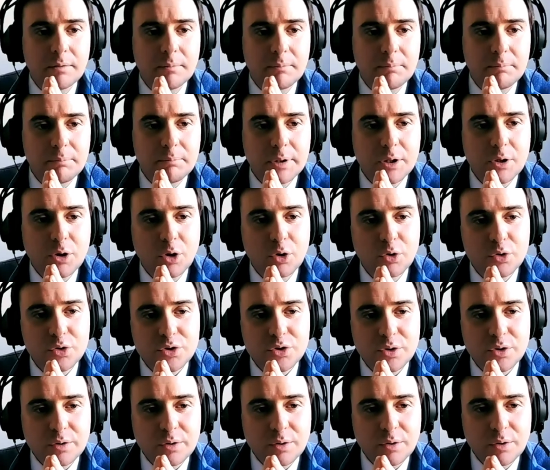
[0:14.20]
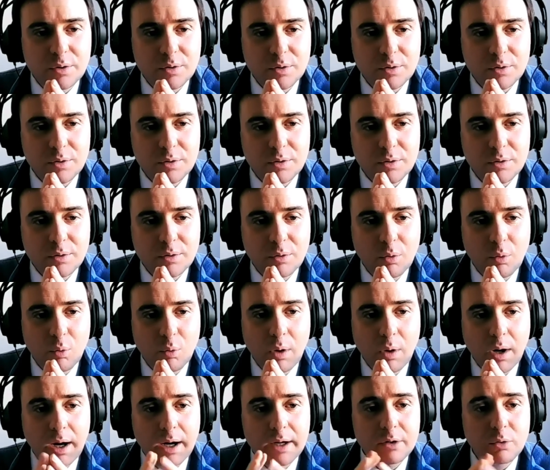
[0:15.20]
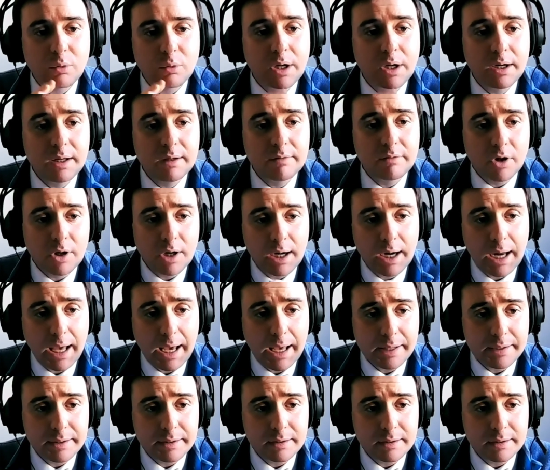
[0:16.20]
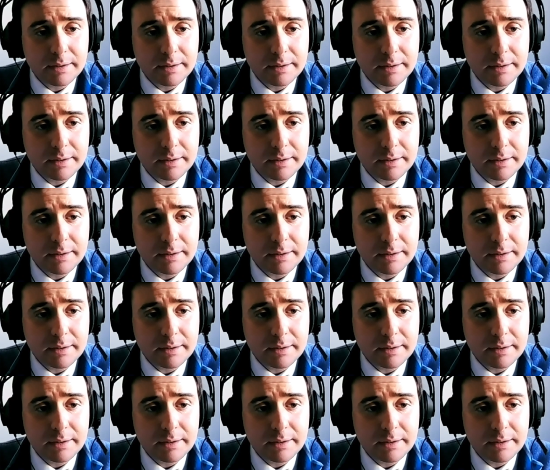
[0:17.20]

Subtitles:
Because one, we live on land.